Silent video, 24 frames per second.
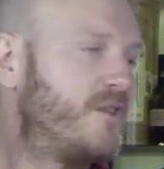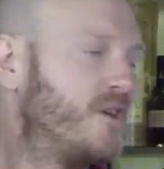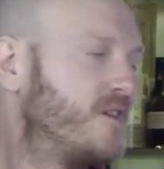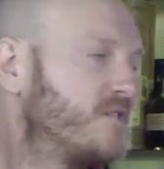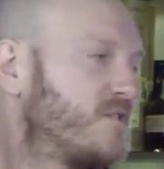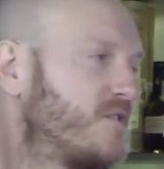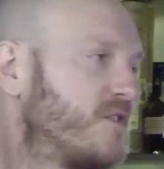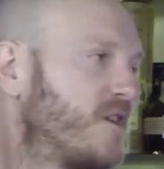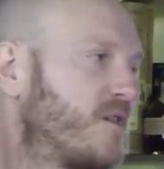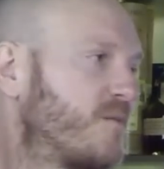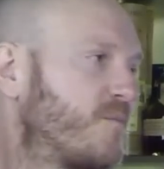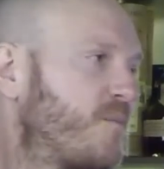
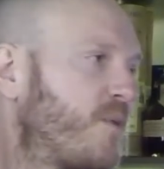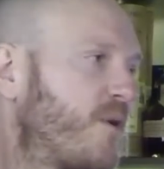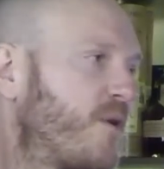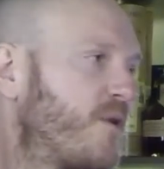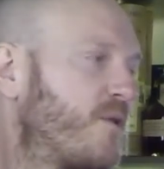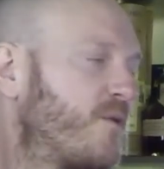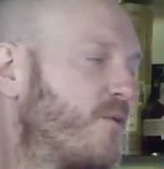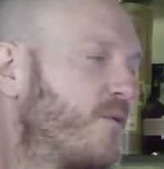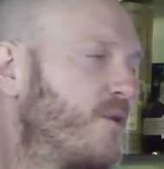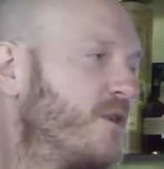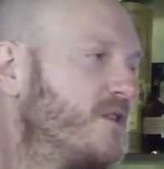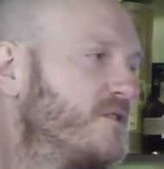That's like part of
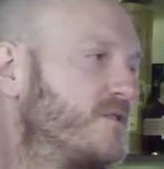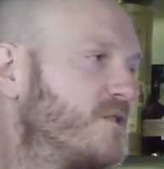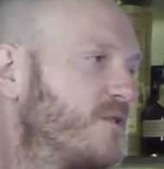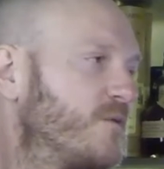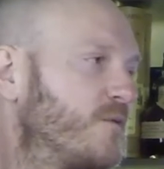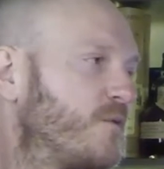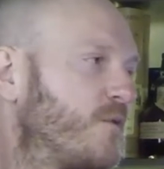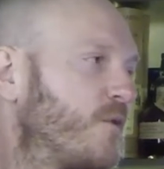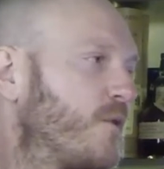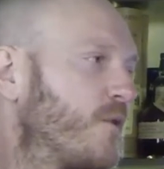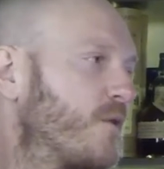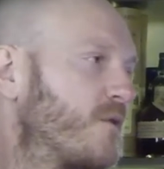the
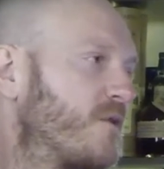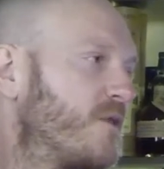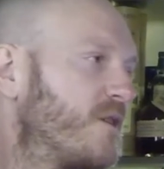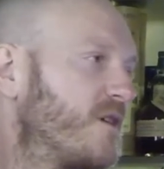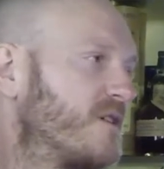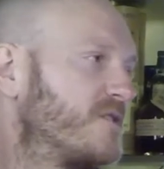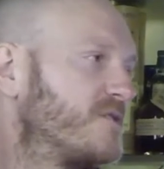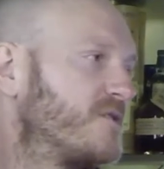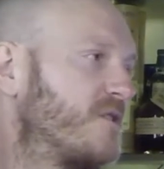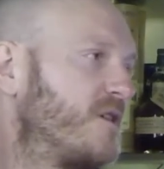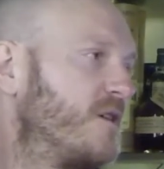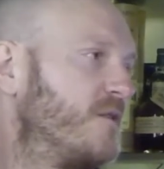reason for
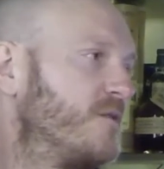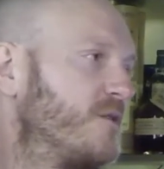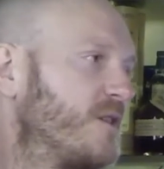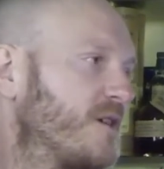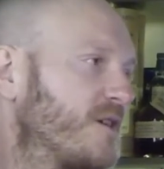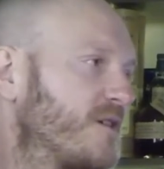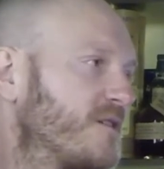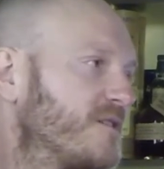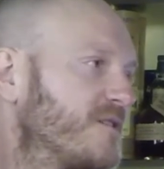Thanksgiving